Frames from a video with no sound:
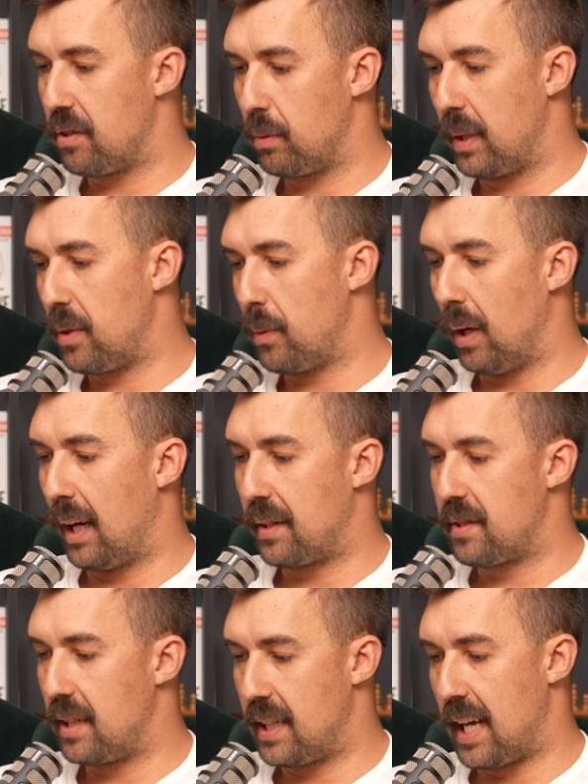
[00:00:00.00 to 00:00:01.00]
where you are
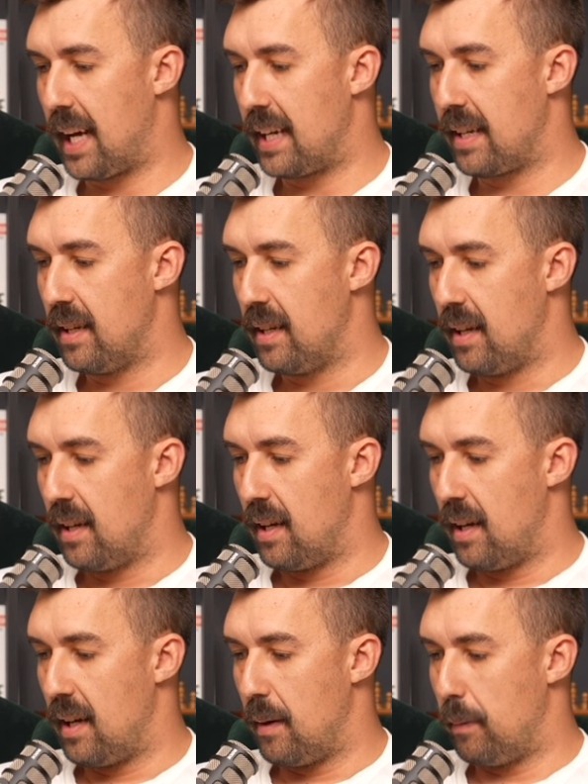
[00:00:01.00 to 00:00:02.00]
today
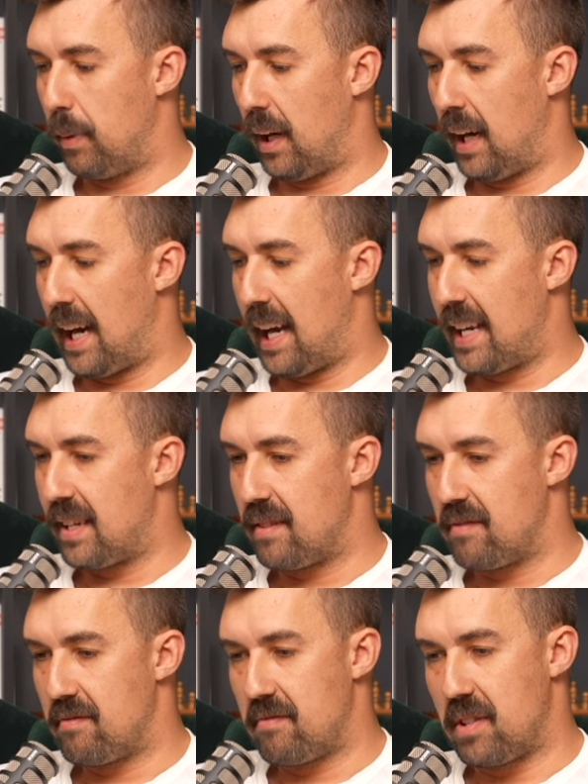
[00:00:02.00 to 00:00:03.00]
by,
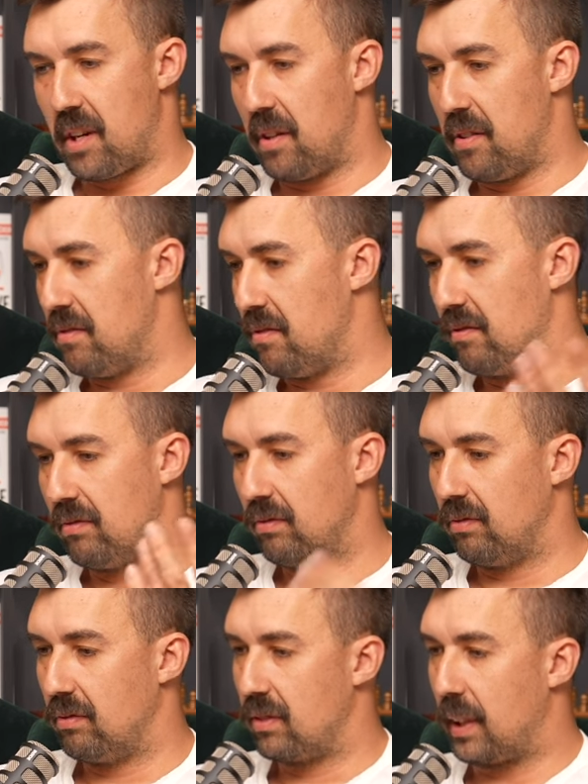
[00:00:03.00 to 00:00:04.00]
you know,
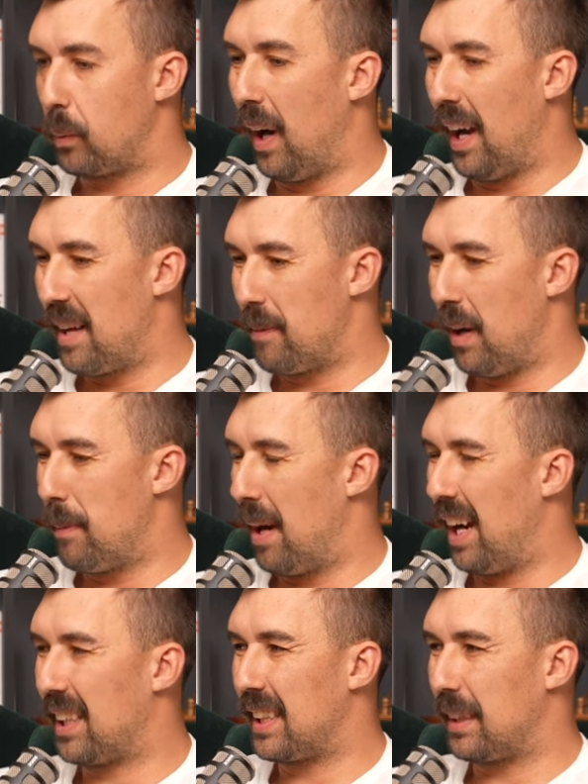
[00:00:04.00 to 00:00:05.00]
like why, why
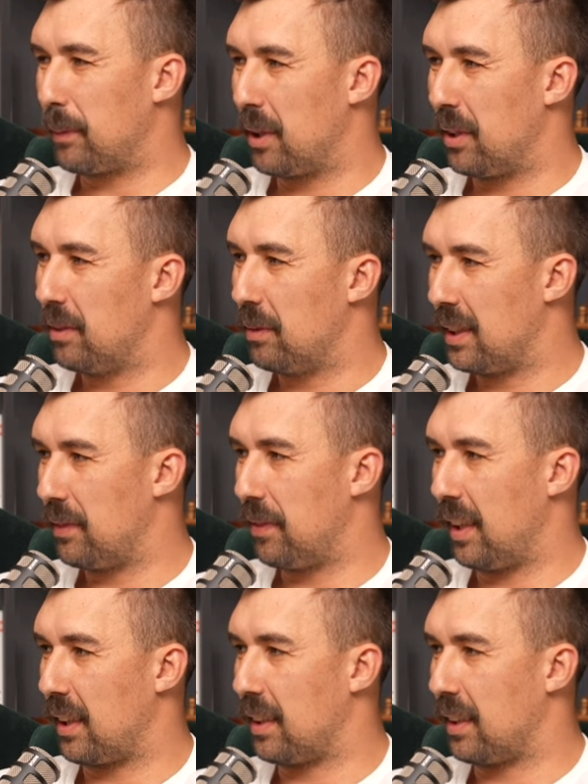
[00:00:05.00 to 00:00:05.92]
marketing, bro? What the fuck?